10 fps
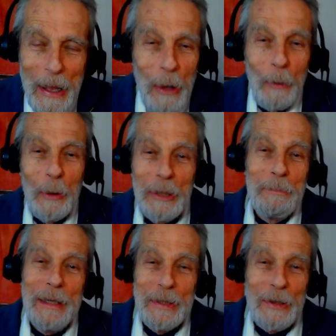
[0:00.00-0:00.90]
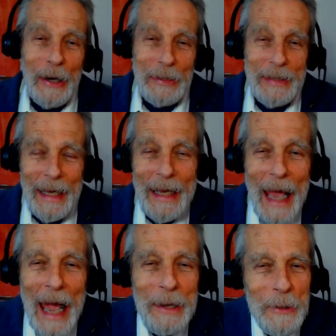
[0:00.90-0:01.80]
Will it be a dark day?
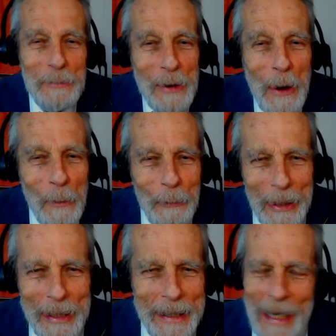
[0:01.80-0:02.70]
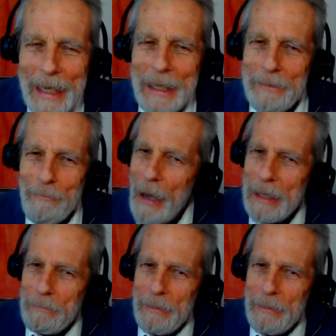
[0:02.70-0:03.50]
I don't know, really. It might